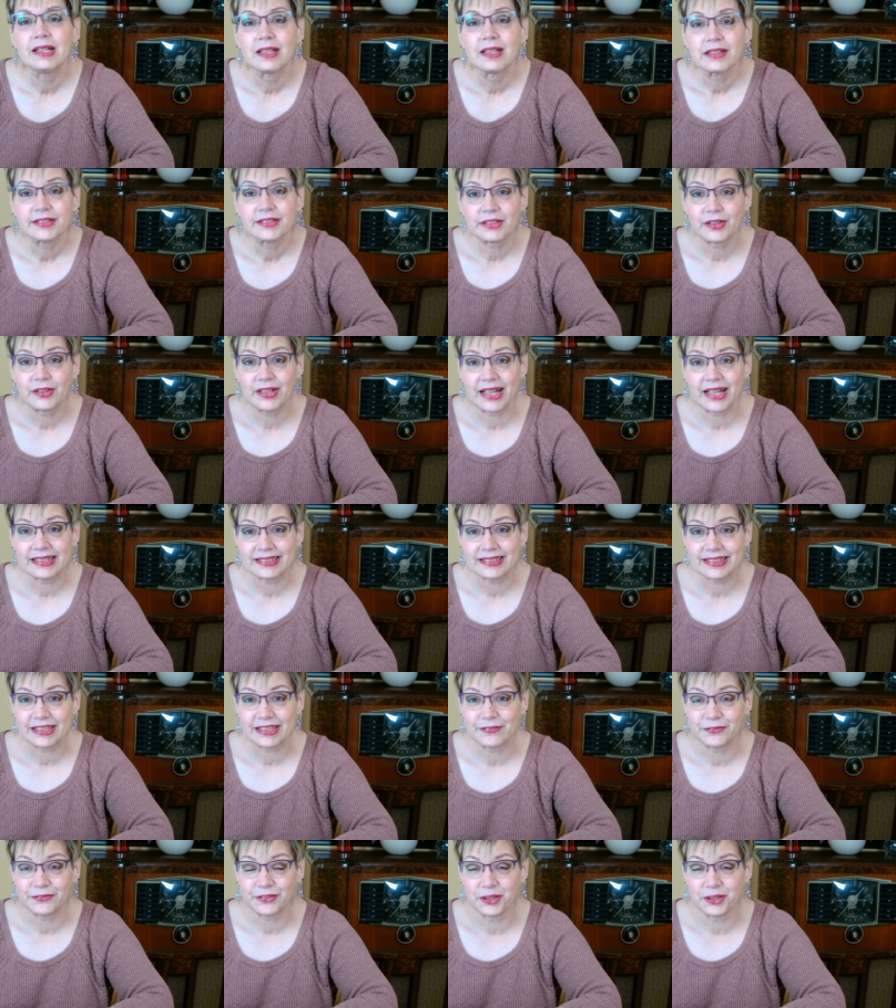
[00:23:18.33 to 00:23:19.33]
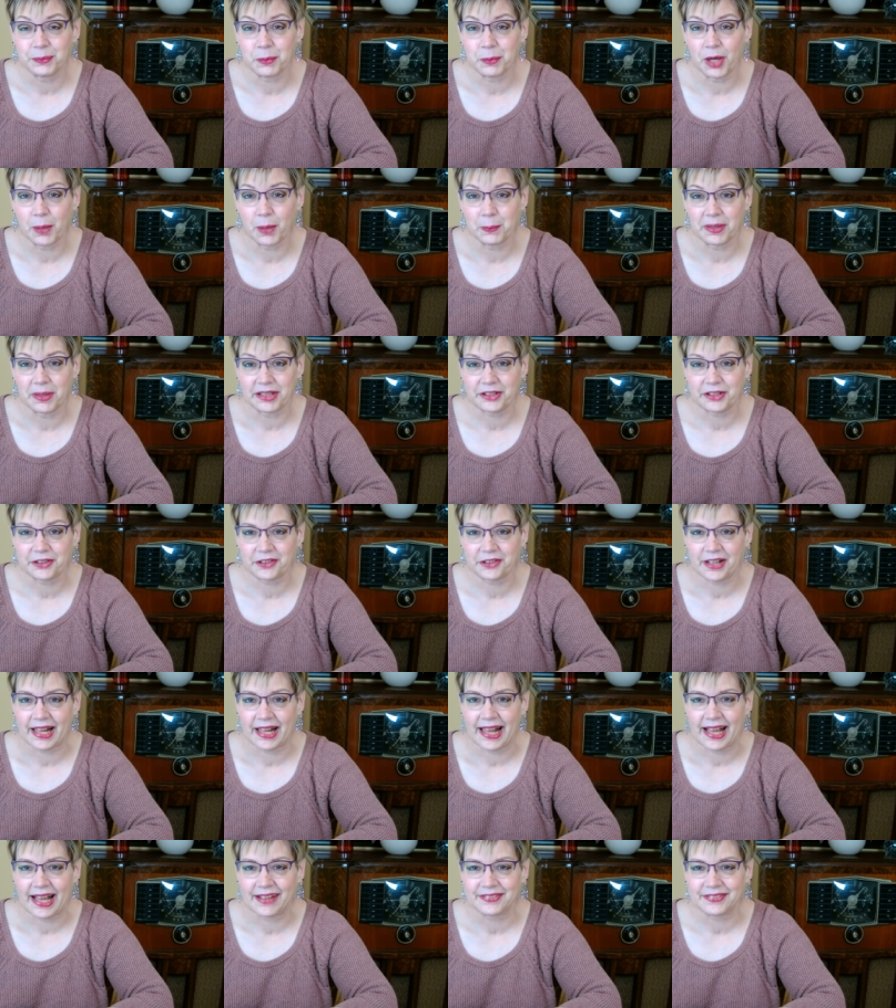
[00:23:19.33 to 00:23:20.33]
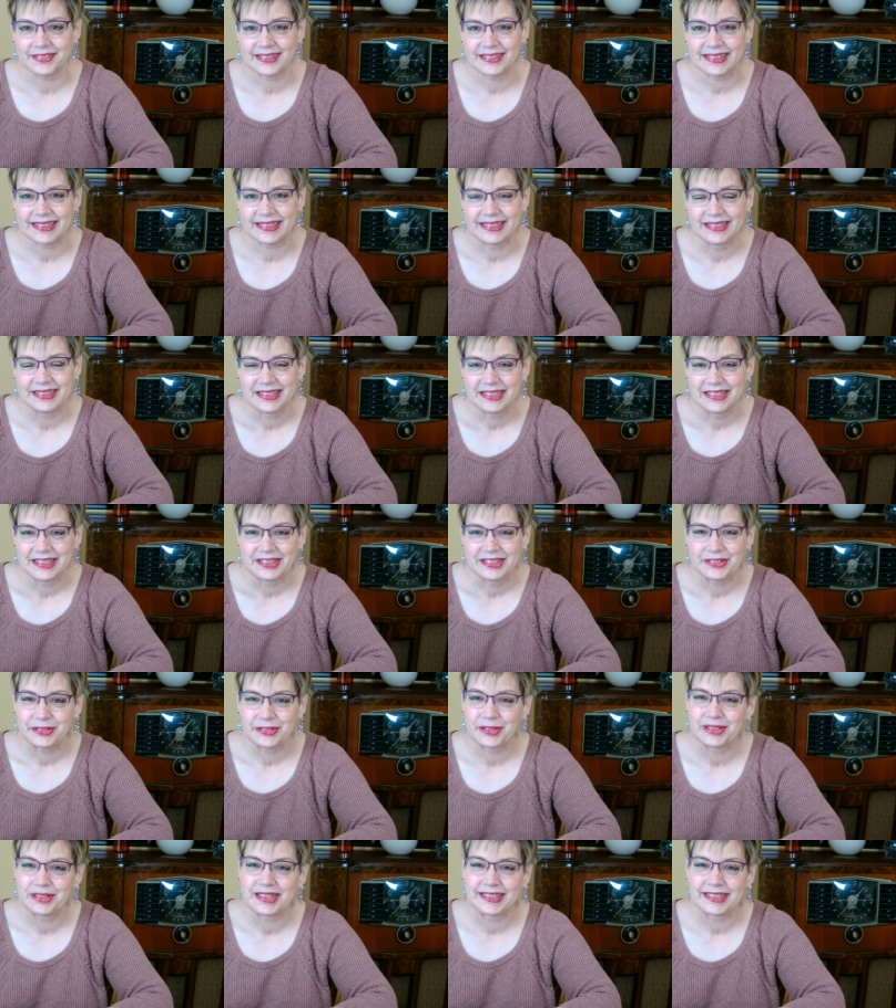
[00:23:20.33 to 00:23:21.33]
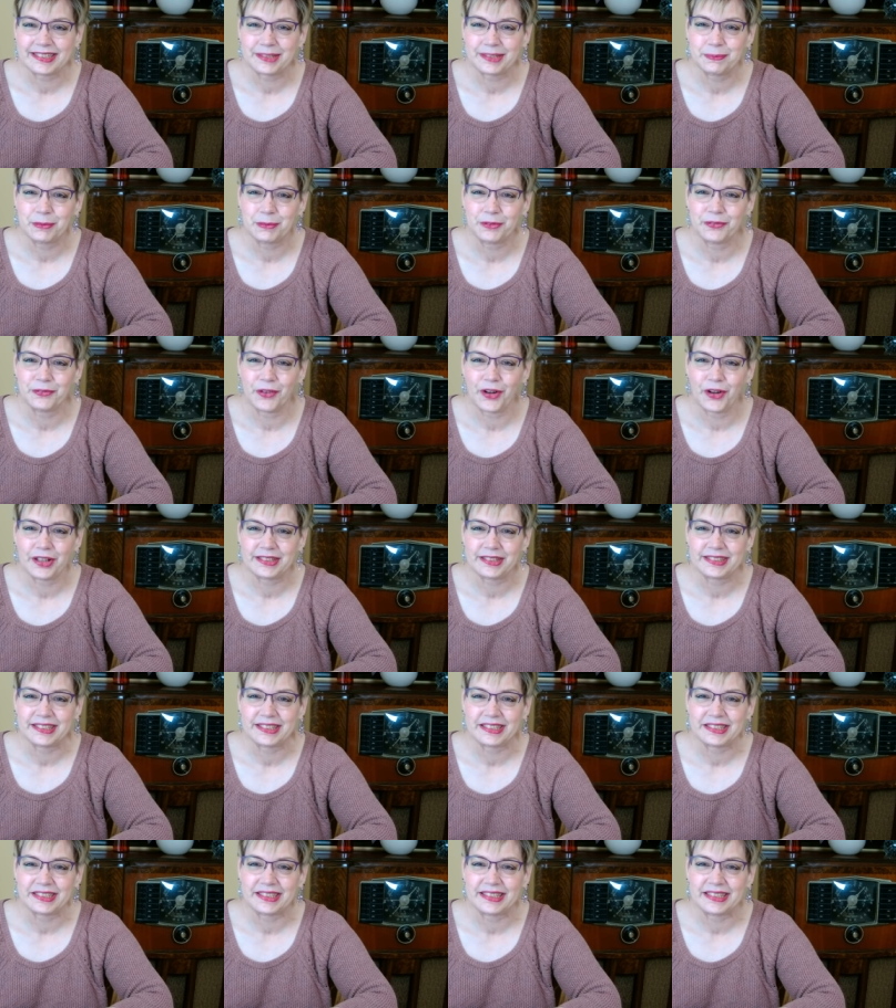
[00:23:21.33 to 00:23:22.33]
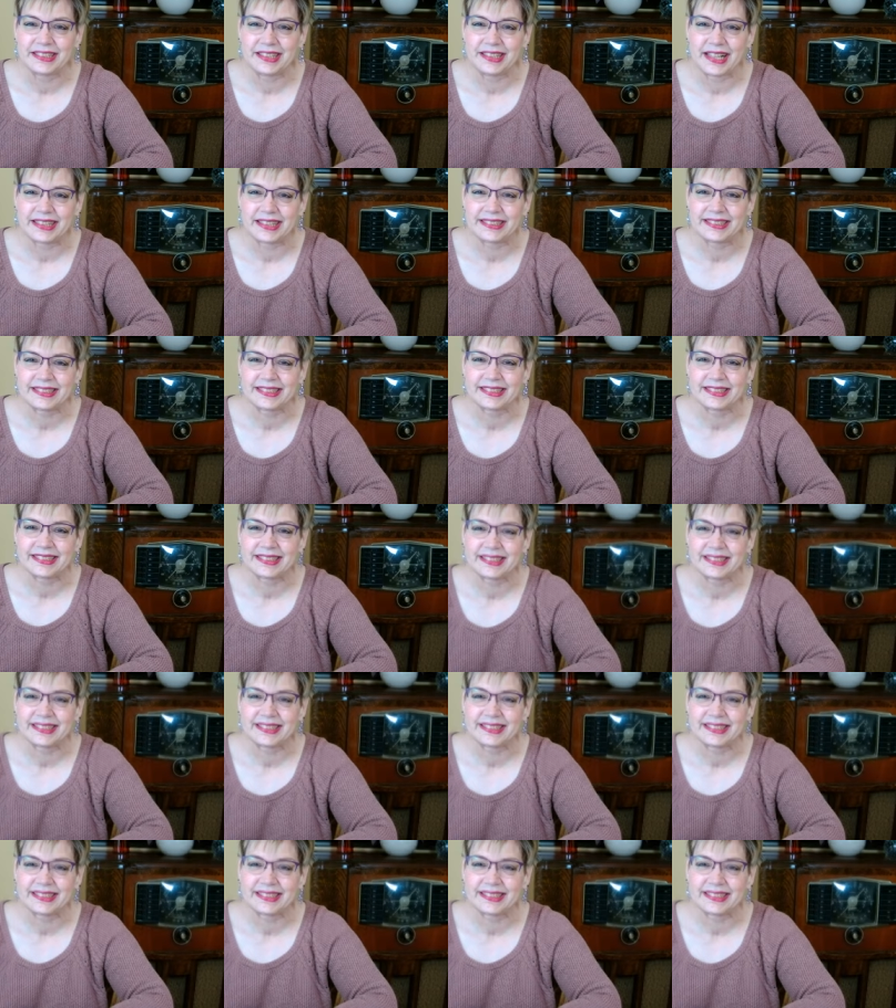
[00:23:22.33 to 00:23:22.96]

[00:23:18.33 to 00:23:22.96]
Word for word: So that's it for Mama Crafts. So let's move on to the next